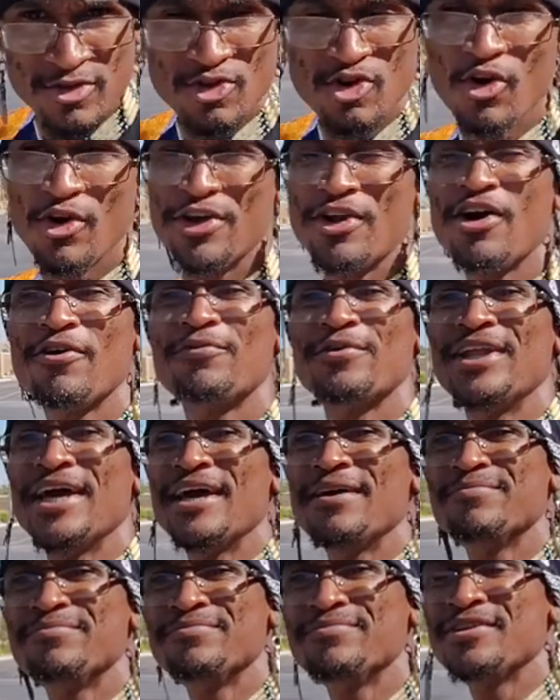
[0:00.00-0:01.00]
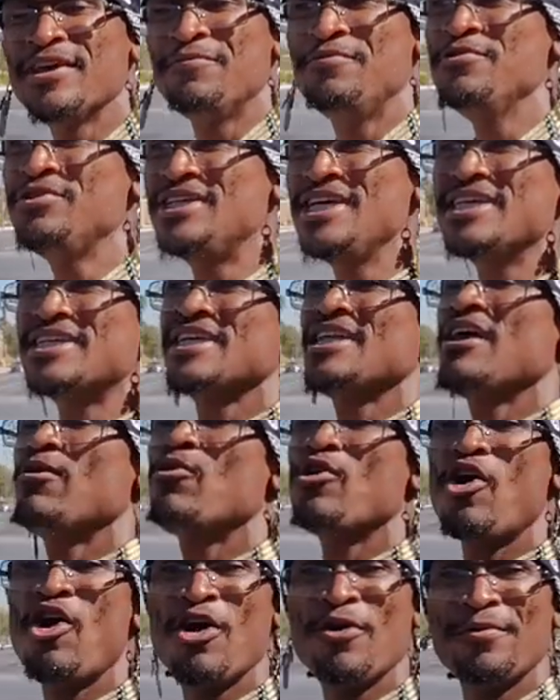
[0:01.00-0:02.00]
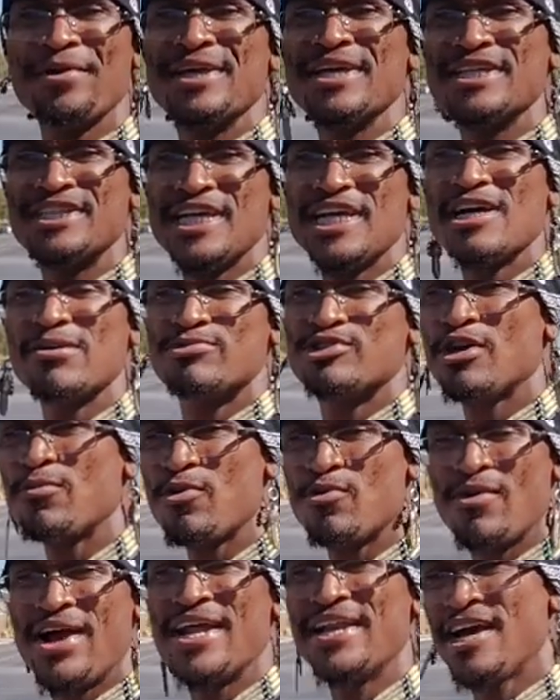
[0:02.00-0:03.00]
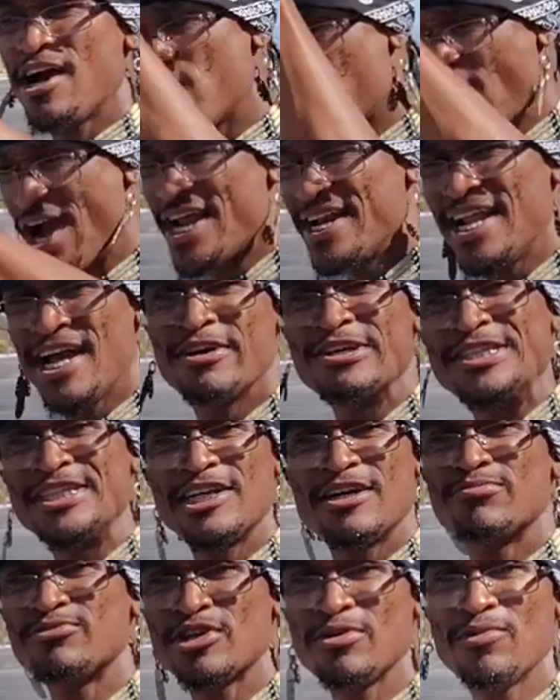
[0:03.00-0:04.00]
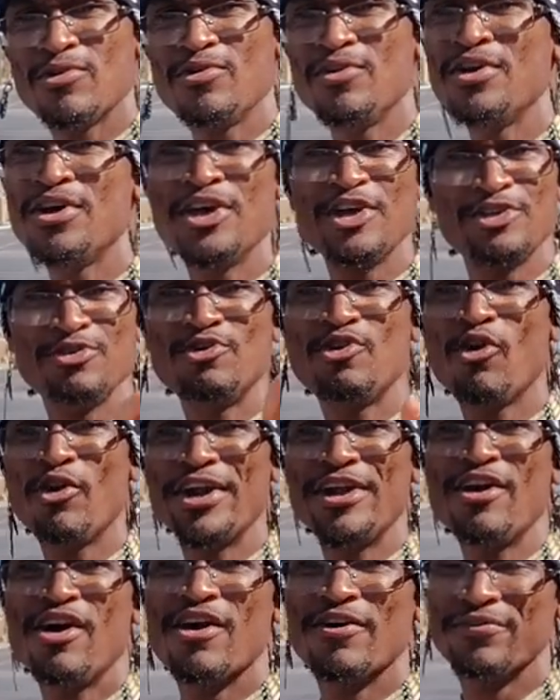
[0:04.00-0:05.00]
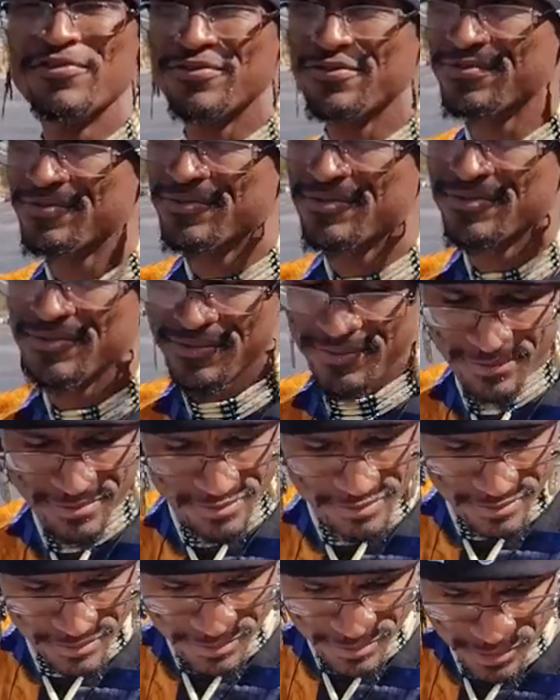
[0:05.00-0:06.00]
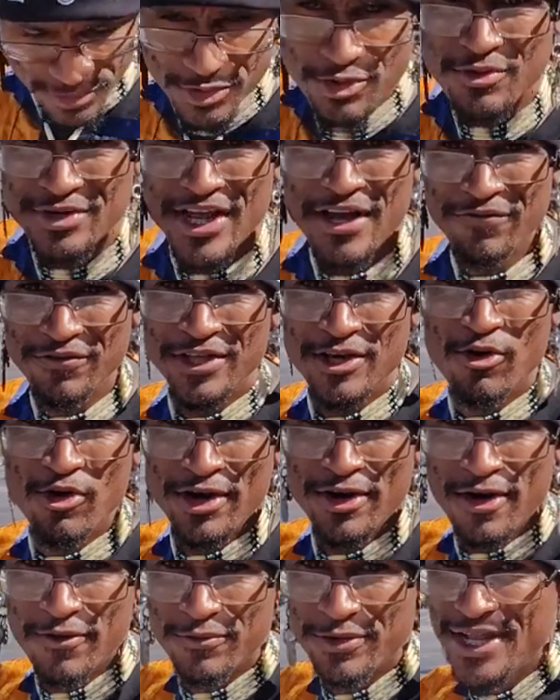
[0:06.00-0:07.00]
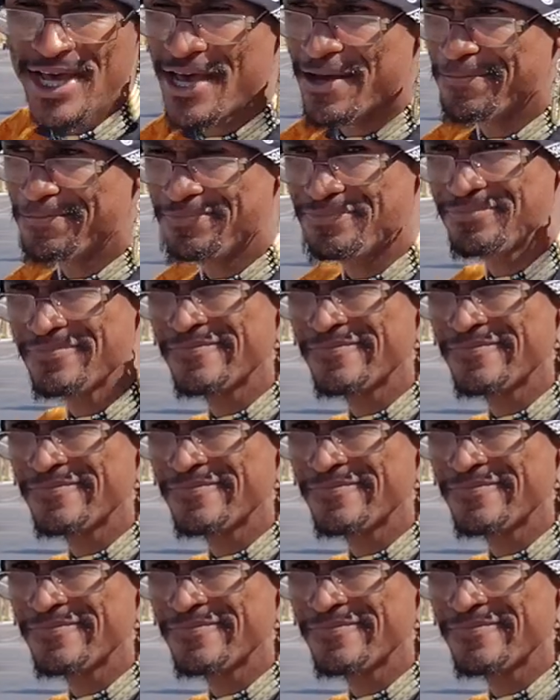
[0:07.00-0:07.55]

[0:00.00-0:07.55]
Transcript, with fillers: You're going off with that. If you're teaching that we're already in Jacob trouble right now, right now is Jacob trouble, you're going off you definitely going off of that.